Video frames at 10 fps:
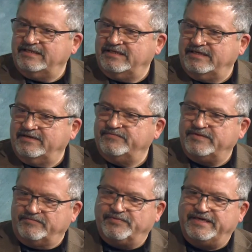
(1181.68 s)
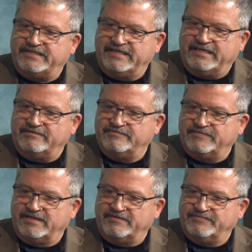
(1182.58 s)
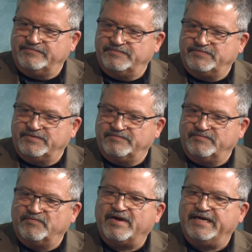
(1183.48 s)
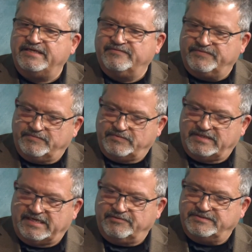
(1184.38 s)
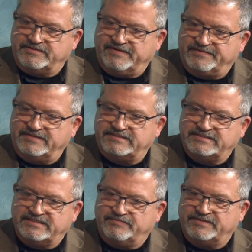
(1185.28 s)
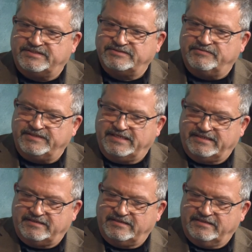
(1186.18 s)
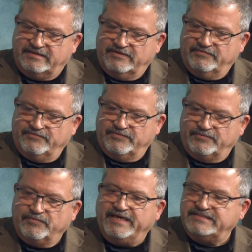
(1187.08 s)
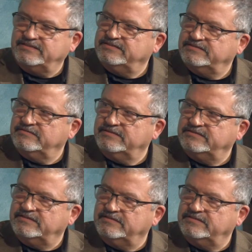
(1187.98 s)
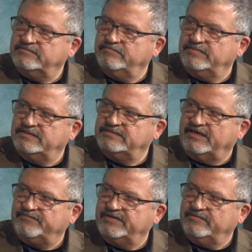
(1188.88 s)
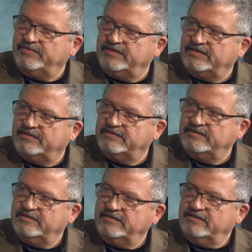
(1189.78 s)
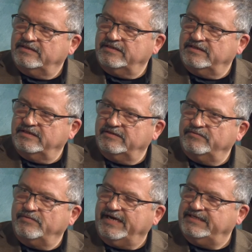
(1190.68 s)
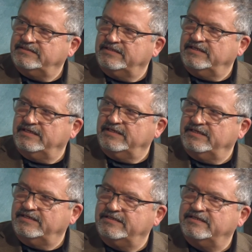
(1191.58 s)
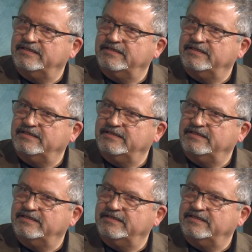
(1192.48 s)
They have the breakdown for a variety of different categories of ethnicity. But there's only like, for race, it's African American. White and